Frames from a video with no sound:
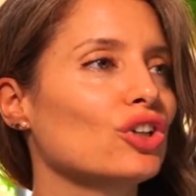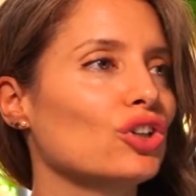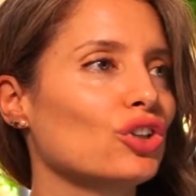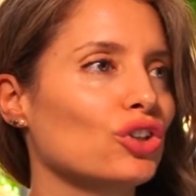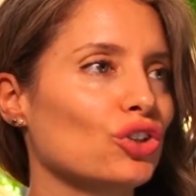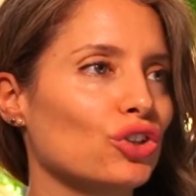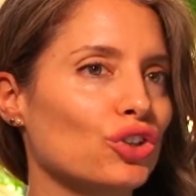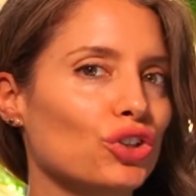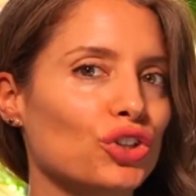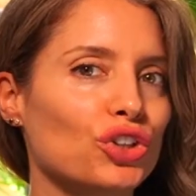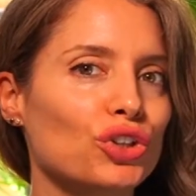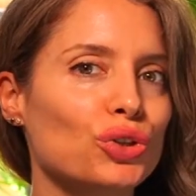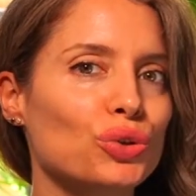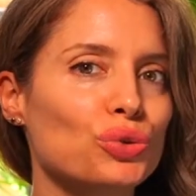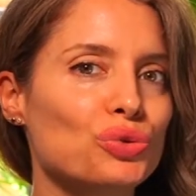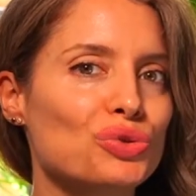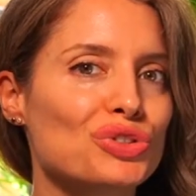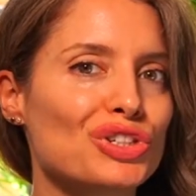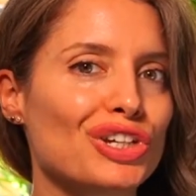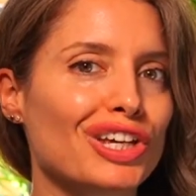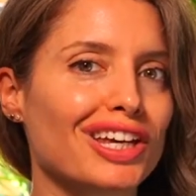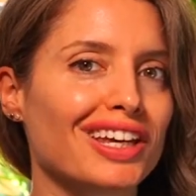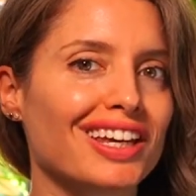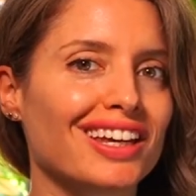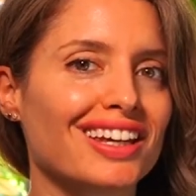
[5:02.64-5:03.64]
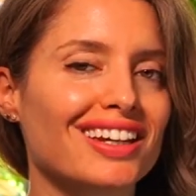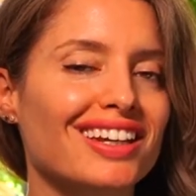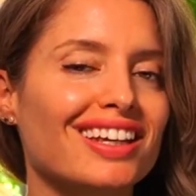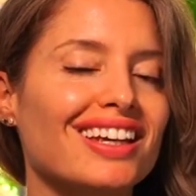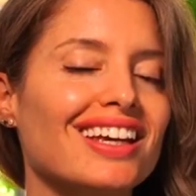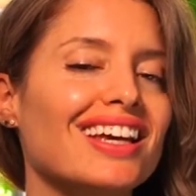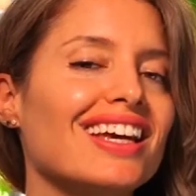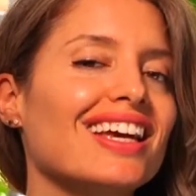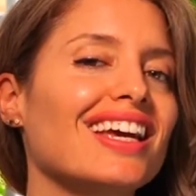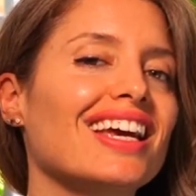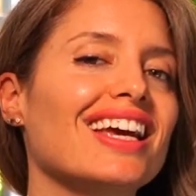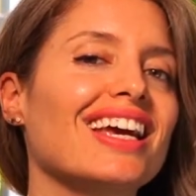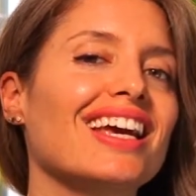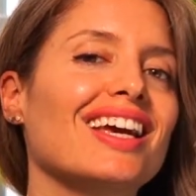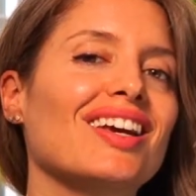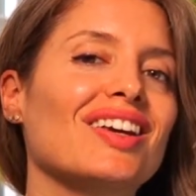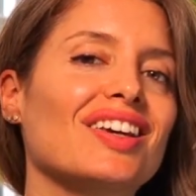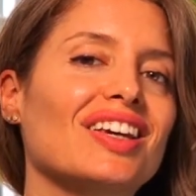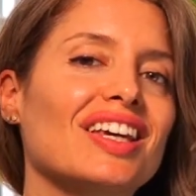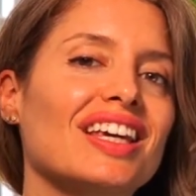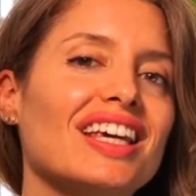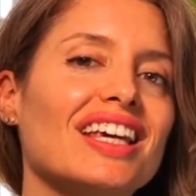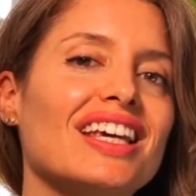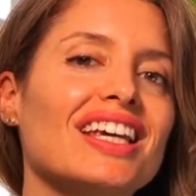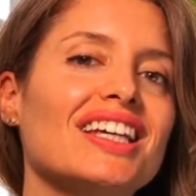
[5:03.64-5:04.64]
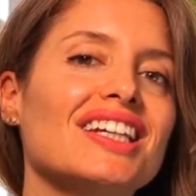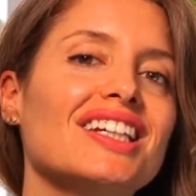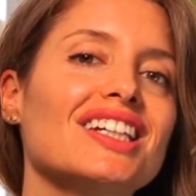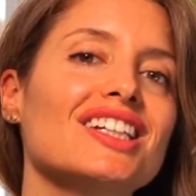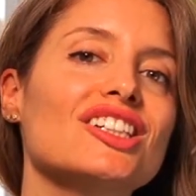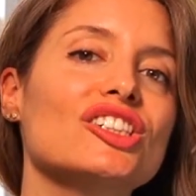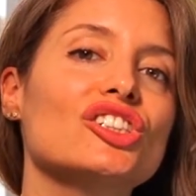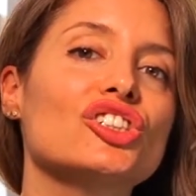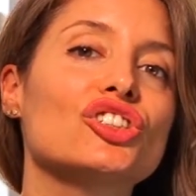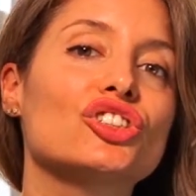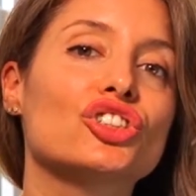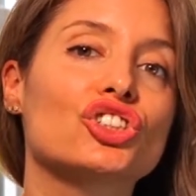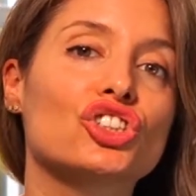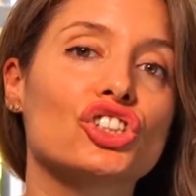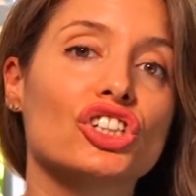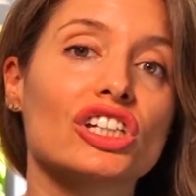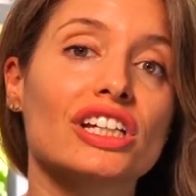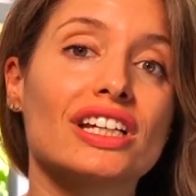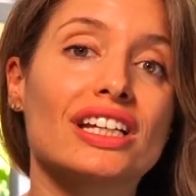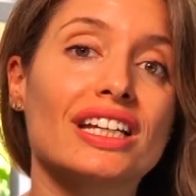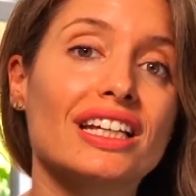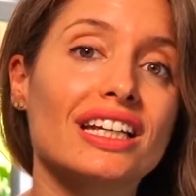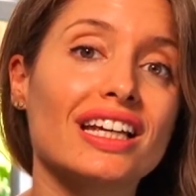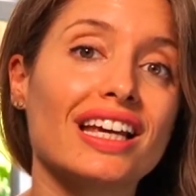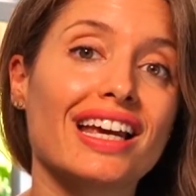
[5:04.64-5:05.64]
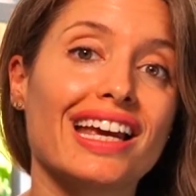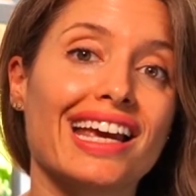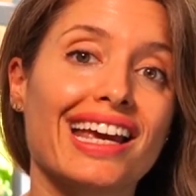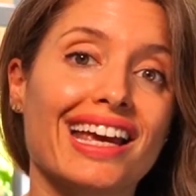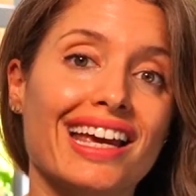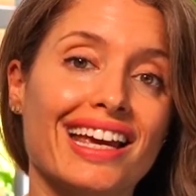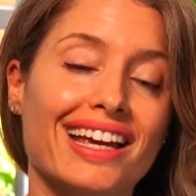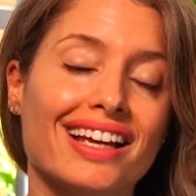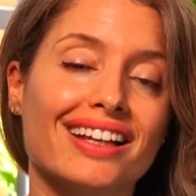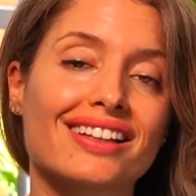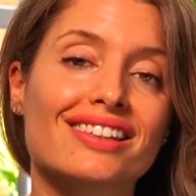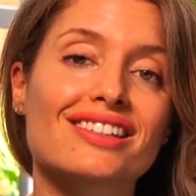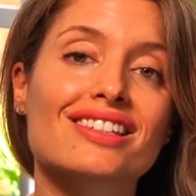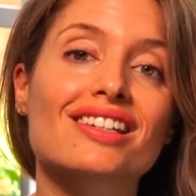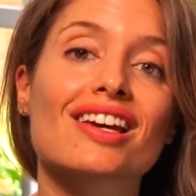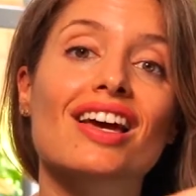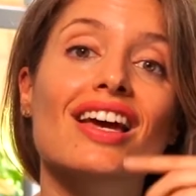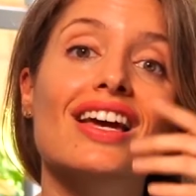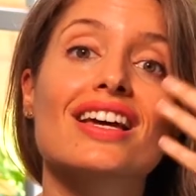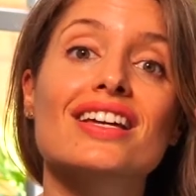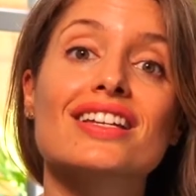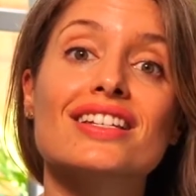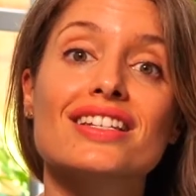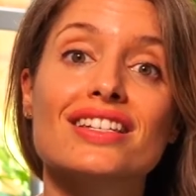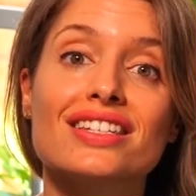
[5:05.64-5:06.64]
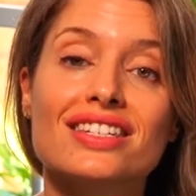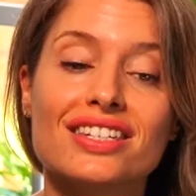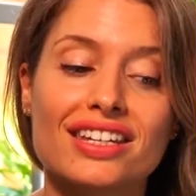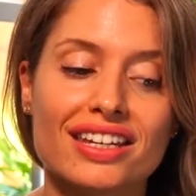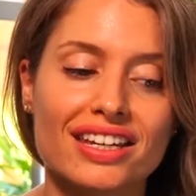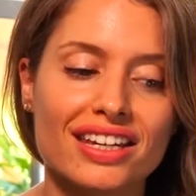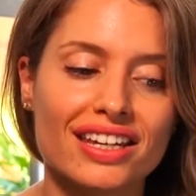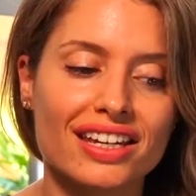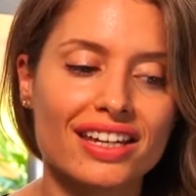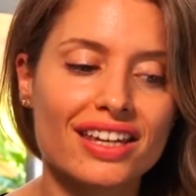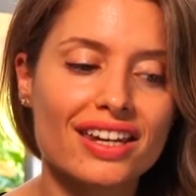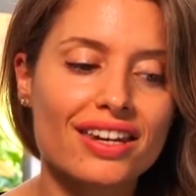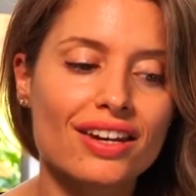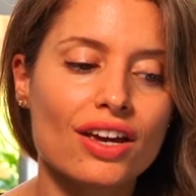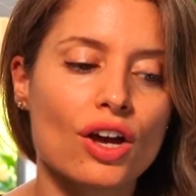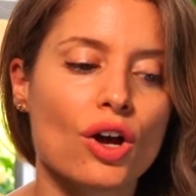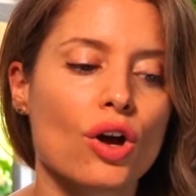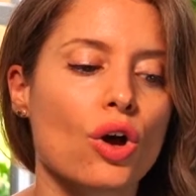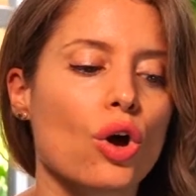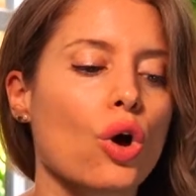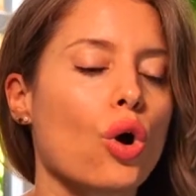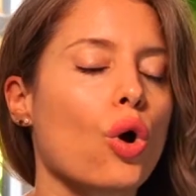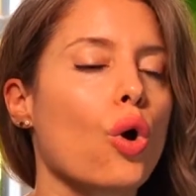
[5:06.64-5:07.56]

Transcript: you did, he, she, it did,